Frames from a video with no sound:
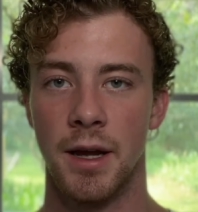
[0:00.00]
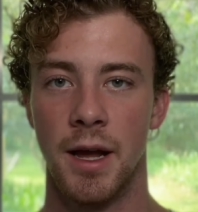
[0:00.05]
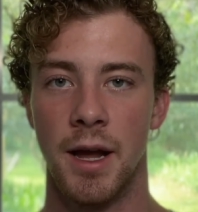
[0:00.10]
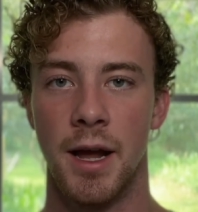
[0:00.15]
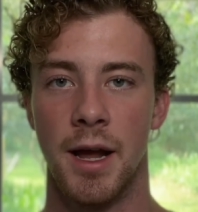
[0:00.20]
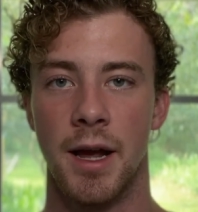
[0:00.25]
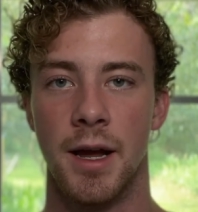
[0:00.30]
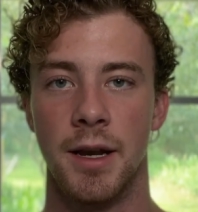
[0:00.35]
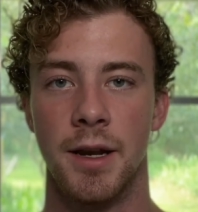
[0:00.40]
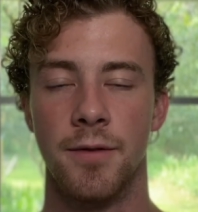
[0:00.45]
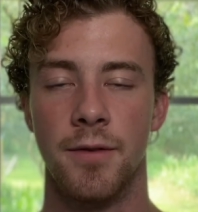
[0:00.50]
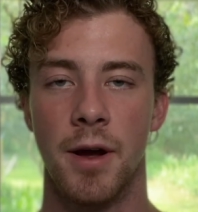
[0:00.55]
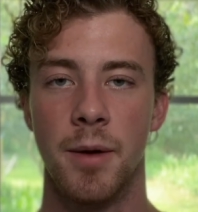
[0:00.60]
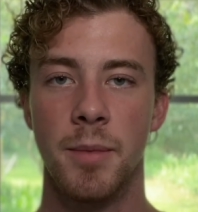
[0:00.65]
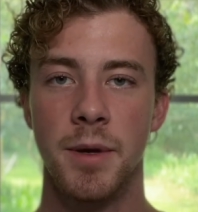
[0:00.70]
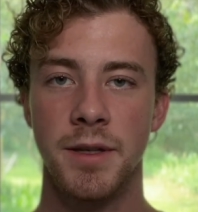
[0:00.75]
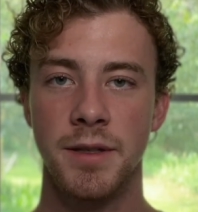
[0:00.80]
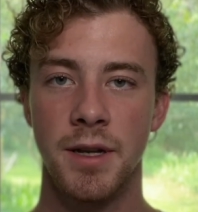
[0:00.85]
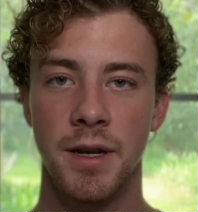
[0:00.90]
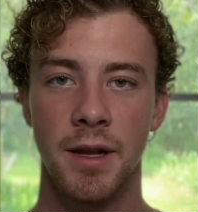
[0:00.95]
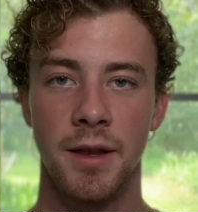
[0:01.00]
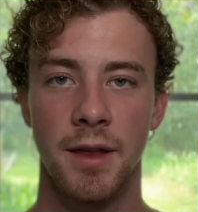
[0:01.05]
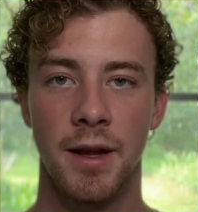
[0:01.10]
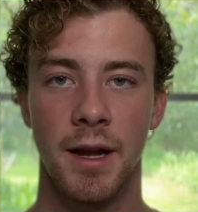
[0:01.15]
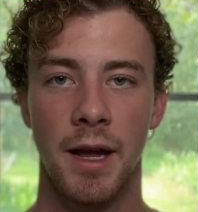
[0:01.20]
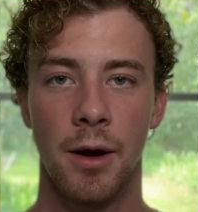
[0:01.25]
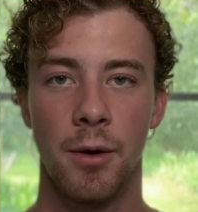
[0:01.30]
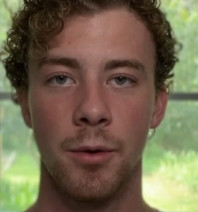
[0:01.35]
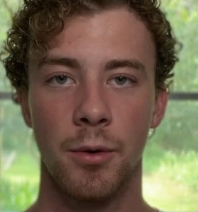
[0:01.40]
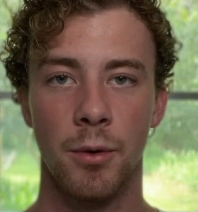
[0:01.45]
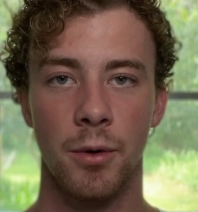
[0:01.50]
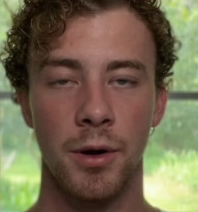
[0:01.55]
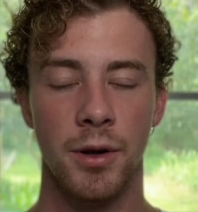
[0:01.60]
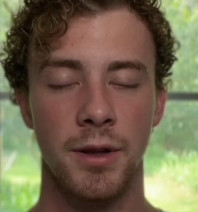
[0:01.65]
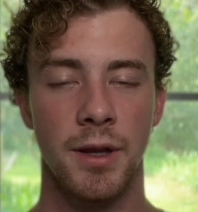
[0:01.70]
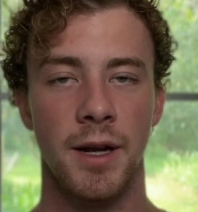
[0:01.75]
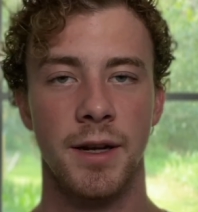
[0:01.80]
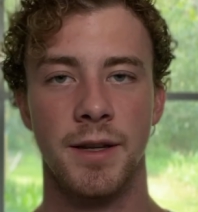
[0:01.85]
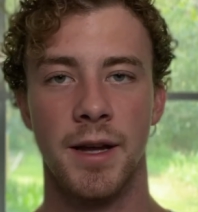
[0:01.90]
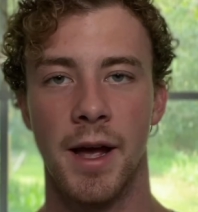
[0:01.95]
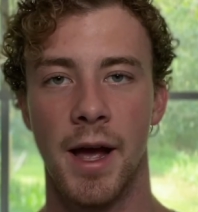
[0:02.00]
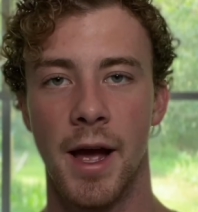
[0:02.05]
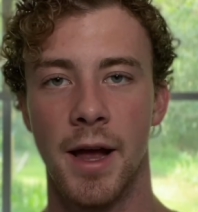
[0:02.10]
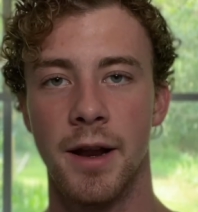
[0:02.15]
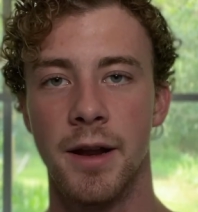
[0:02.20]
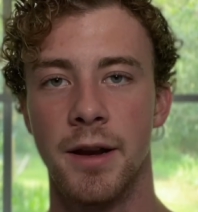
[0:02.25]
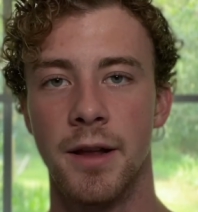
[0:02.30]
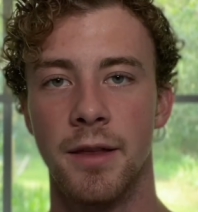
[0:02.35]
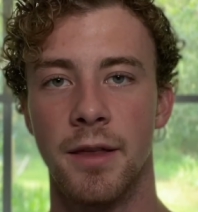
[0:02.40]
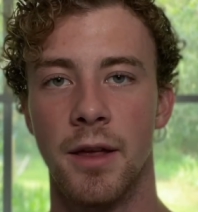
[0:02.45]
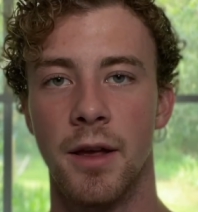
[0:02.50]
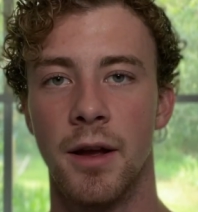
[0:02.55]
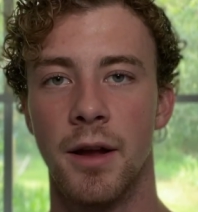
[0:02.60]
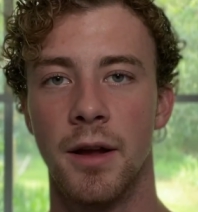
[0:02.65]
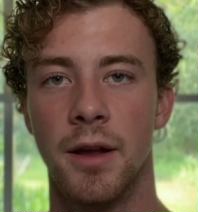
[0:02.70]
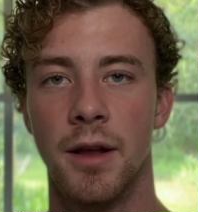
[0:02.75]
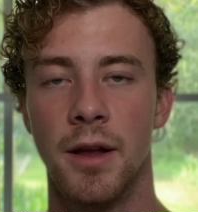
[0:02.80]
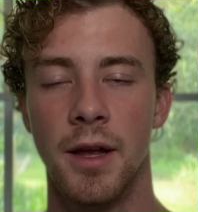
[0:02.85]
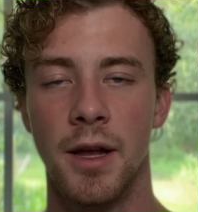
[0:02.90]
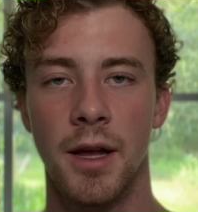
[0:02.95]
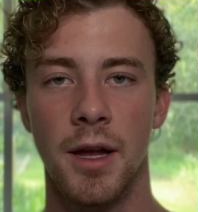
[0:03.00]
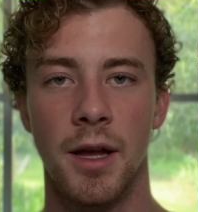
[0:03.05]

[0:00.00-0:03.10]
and if I missed anything out or you'd like to add anything,